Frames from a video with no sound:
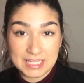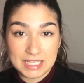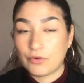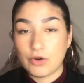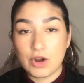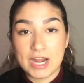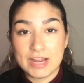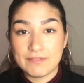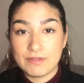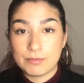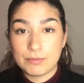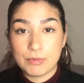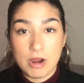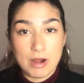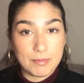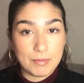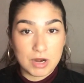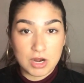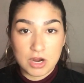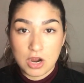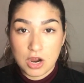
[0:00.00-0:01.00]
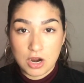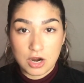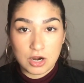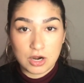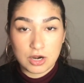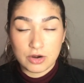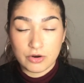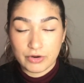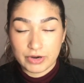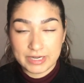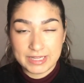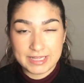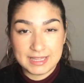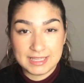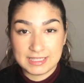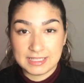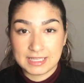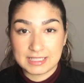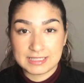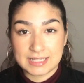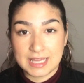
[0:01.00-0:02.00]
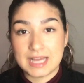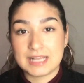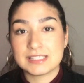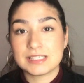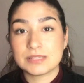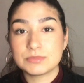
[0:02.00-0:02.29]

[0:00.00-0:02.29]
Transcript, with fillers: Before I even park my car or anything like that,